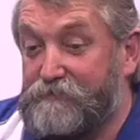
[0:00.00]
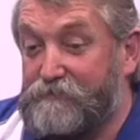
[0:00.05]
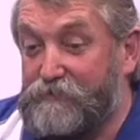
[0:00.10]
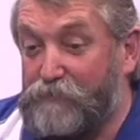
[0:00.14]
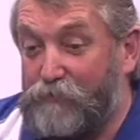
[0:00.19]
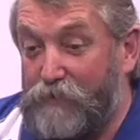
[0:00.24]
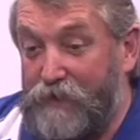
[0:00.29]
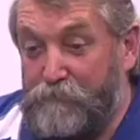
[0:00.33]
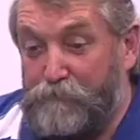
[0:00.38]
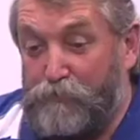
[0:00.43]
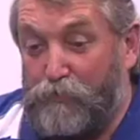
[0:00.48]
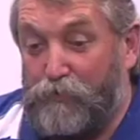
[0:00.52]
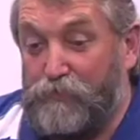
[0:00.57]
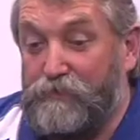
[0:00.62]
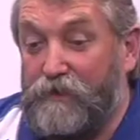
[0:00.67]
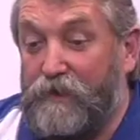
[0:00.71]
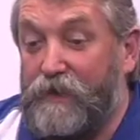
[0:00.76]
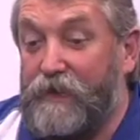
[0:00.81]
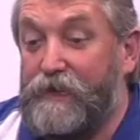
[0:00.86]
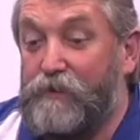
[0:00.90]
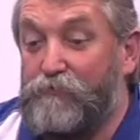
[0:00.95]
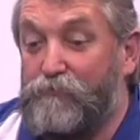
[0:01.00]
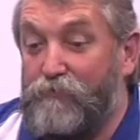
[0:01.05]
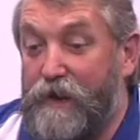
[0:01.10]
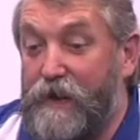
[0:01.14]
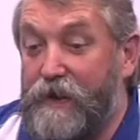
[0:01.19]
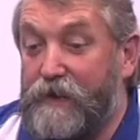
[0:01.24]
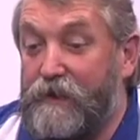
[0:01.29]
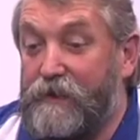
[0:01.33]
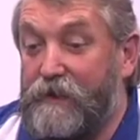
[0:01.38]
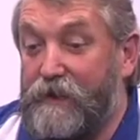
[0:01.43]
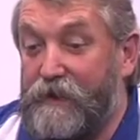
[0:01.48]
the way Port Noarlunga
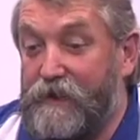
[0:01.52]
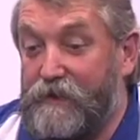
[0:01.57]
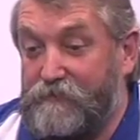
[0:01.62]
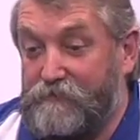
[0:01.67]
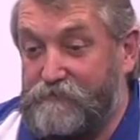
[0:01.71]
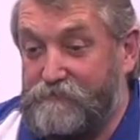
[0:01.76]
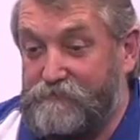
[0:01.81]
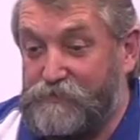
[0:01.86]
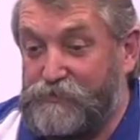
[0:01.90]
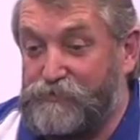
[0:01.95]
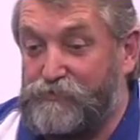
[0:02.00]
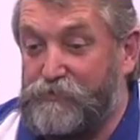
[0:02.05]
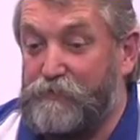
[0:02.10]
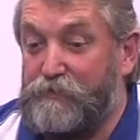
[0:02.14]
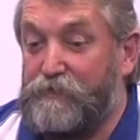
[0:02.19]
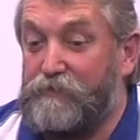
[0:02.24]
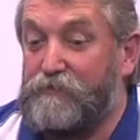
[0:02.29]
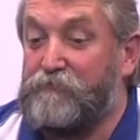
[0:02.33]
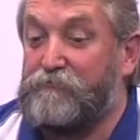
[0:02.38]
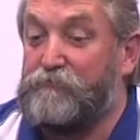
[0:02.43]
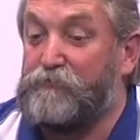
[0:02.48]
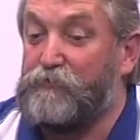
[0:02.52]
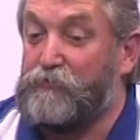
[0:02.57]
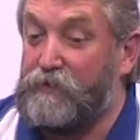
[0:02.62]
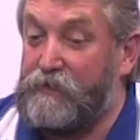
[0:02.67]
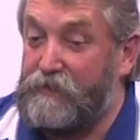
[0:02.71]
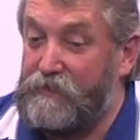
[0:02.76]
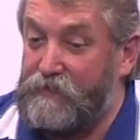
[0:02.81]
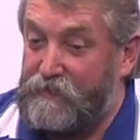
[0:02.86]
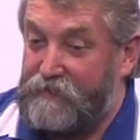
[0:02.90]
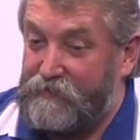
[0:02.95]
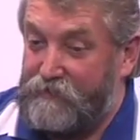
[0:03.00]
ran and distributed the
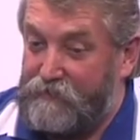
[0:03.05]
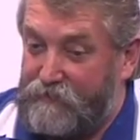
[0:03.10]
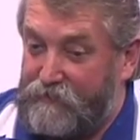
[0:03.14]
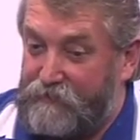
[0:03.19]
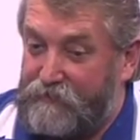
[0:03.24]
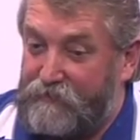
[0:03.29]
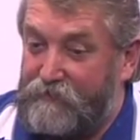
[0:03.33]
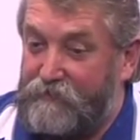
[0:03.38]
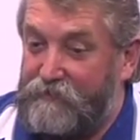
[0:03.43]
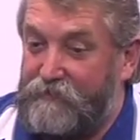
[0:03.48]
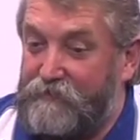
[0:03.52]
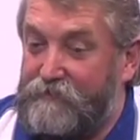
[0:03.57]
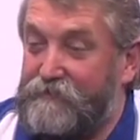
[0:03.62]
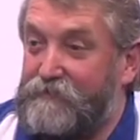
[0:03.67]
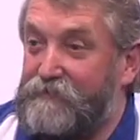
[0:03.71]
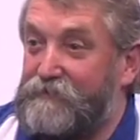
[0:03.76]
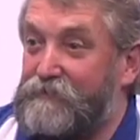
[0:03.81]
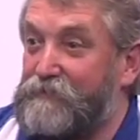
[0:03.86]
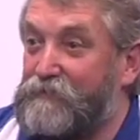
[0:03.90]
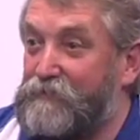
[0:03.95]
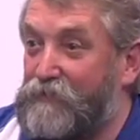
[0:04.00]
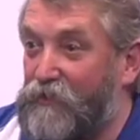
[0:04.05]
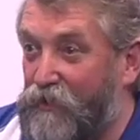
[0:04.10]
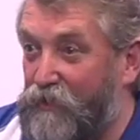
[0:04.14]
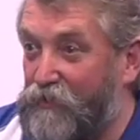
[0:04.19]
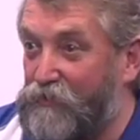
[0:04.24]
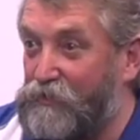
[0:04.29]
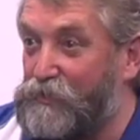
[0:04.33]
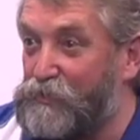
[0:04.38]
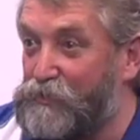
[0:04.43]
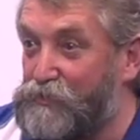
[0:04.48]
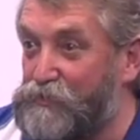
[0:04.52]
footy,
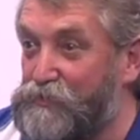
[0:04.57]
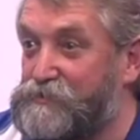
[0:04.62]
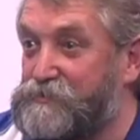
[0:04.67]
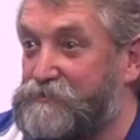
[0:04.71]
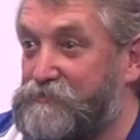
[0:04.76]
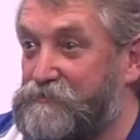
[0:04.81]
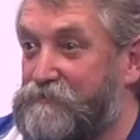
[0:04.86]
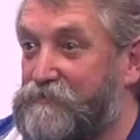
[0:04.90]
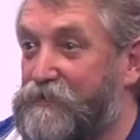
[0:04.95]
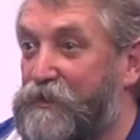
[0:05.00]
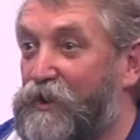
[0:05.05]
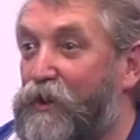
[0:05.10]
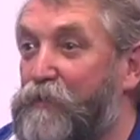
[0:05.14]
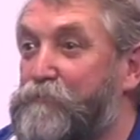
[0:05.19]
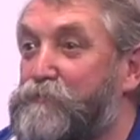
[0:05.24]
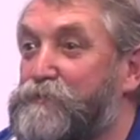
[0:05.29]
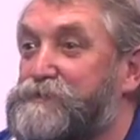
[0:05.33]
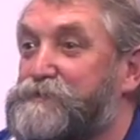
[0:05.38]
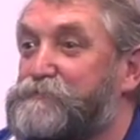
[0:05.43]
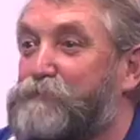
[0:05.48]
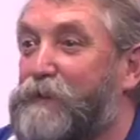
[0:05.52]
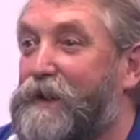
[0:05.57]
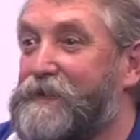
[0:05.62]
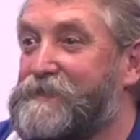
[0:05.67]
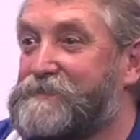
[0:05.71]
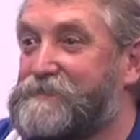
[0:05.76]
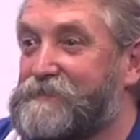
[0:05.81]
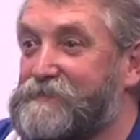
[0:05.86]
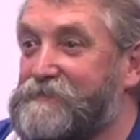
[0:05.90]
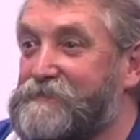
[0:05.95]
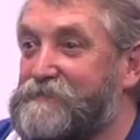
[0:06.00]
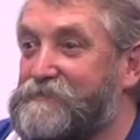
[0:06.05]
used the open
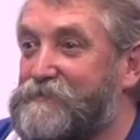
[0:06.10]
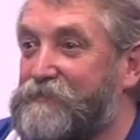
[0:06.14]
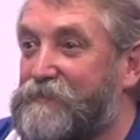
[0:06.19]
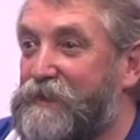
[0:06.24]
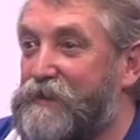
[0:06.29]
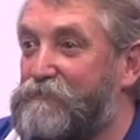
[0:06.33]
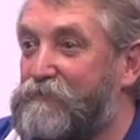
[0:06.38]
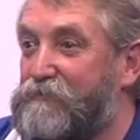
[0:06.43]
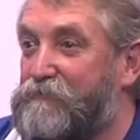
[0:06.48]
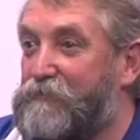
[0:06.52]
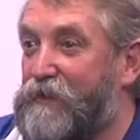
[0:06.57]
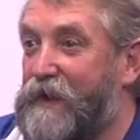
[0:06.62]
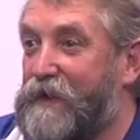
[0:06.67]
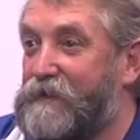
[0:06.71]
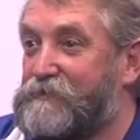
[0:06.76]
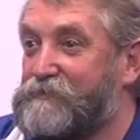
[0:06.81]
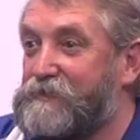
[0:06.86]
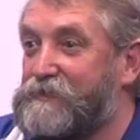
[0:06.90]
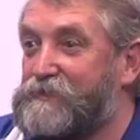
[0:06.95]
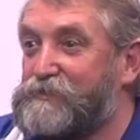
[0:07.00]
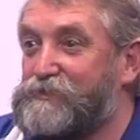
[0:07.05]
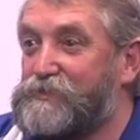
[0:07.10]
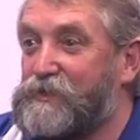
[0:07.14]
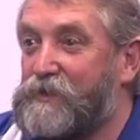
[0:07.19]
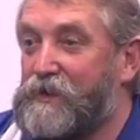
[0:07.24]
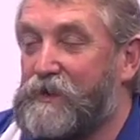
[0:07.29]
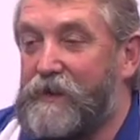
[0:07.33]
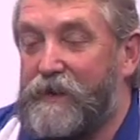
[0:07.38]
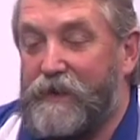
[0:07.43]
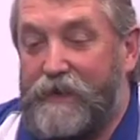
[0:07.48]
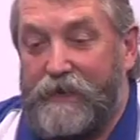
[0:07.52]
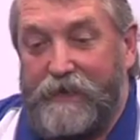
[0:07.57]
spaces to their advantage,
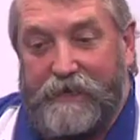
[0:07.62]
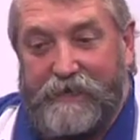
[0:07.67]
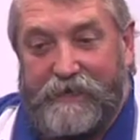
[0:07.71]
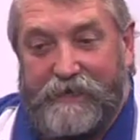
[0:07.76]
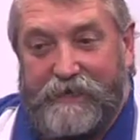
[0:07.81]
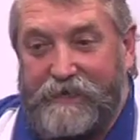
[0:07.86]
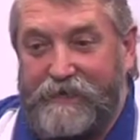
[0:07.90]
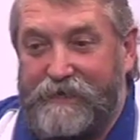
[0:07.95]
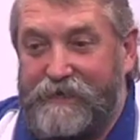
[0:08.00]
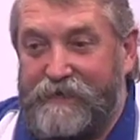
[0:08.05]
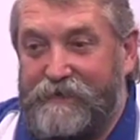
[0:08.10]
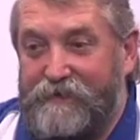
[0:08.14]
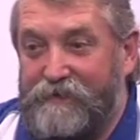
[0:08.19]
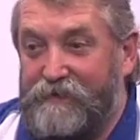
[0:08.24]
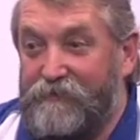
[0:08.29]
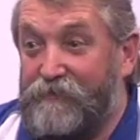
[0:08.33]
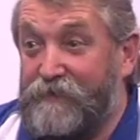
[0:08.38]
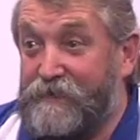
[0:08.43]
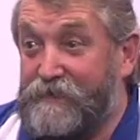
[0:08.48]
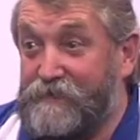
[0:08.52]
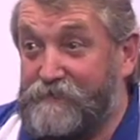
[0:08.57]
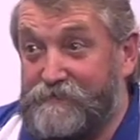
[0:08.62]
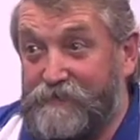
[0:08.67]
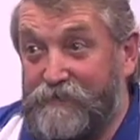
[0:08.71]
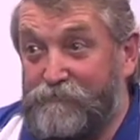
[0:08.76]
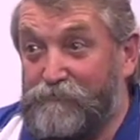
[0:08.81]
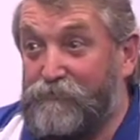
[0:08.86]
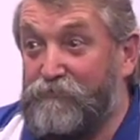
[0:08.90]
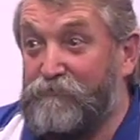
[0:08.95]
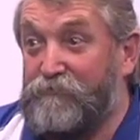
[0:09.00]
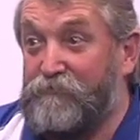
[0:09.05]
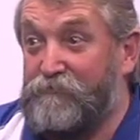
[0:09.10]
I could see
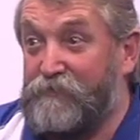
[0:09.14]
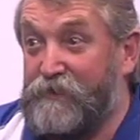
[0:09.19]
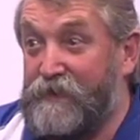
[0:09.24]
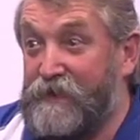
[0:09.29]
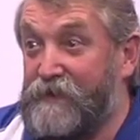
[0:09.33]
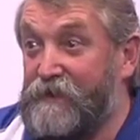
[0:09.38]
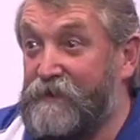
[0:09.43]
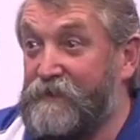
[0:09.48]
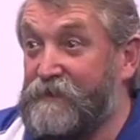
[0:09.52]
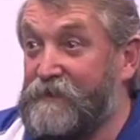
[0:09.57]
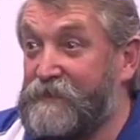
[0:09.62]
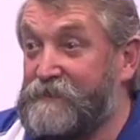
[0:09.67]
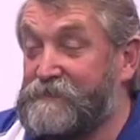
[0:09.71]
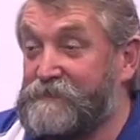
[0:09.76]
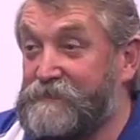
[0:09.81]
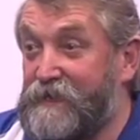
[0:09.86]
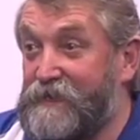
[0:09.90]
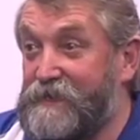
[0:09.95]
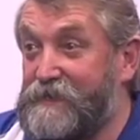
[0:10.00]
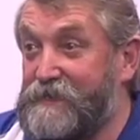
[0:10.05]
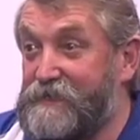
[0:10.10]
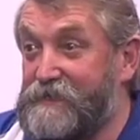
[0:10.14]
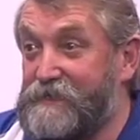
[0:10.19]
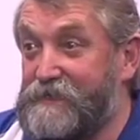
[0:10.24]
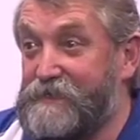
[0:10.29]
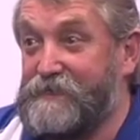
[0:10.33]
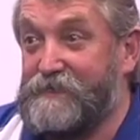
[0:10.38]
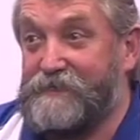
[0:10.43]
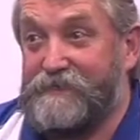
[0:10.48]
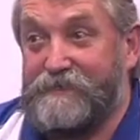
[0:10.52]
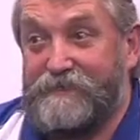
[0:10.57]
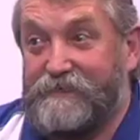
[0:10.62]
more for Vale unless
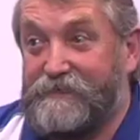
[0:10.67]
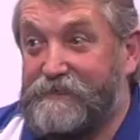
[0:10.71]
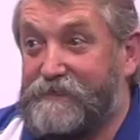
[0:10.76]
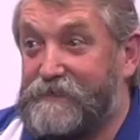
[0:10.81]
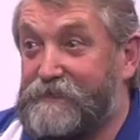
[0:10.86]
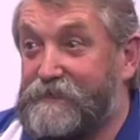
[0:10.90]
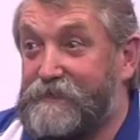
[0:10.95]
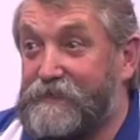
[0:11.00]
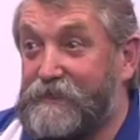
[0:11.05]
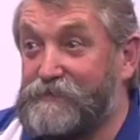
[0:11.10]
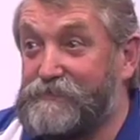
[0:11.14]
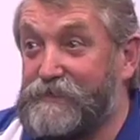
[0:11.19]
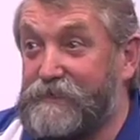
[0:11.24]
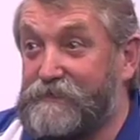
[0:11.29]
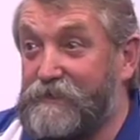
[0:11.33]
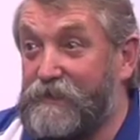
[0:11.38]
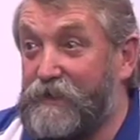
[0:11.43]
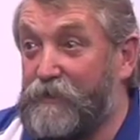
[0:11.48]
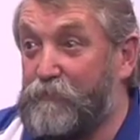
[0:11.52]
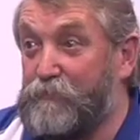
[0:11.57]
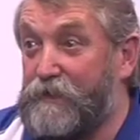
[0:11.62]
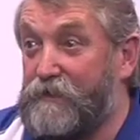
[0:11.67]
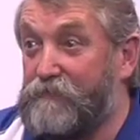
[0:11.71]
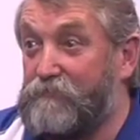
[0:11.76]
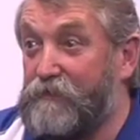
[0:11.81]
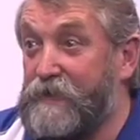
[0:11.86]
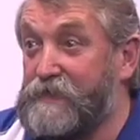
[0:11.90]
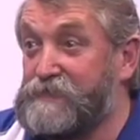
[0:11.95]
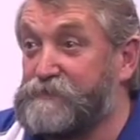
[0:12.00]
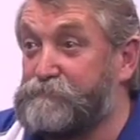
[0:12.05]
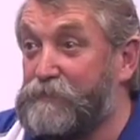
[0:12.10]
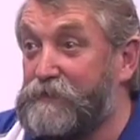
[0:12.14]
they inject a little bit of
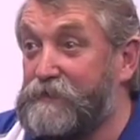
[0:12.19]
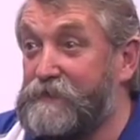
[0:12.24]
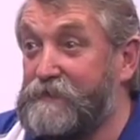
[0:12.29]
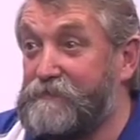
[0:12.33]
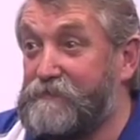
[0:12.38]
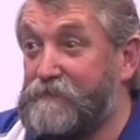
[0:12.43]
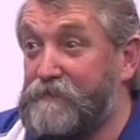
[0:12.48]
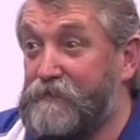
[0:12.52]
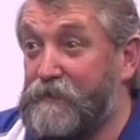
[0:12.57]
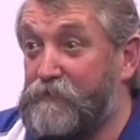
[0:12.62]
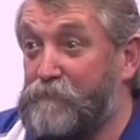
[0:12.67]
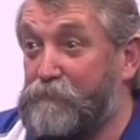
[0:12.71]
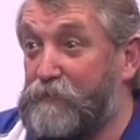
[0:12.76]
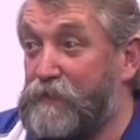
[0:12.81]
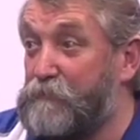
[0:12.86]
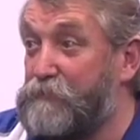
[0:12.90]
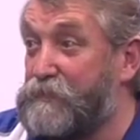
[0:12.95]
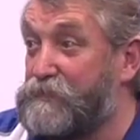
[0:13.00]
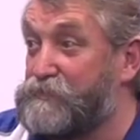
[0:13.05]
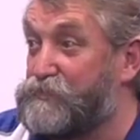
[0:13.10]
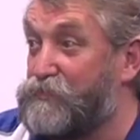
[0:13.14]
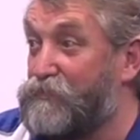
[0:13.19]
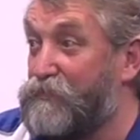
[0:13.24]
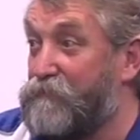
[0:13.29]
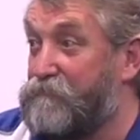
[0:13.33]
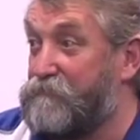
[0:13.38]
leg speed. They could be in a bit of strife.